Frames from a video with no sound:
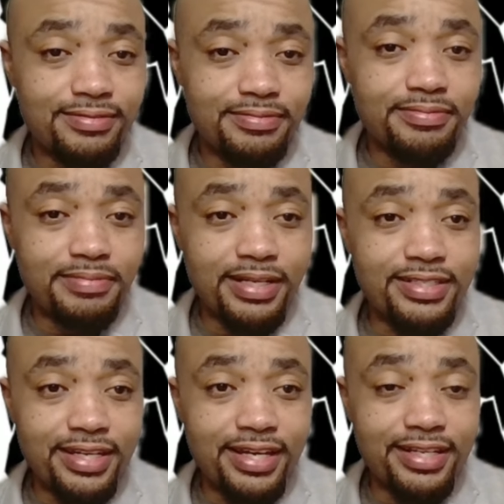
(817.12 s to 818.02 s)
about to
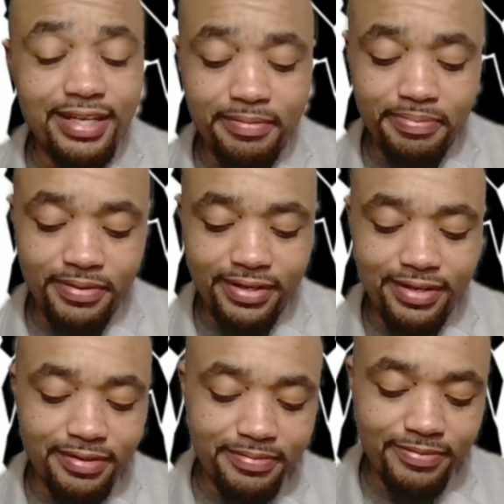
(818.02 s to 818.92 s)
edit that part
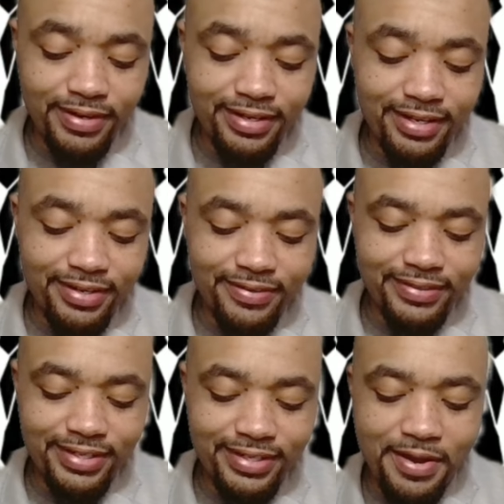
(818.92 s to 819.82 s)
out, Brian, I know that.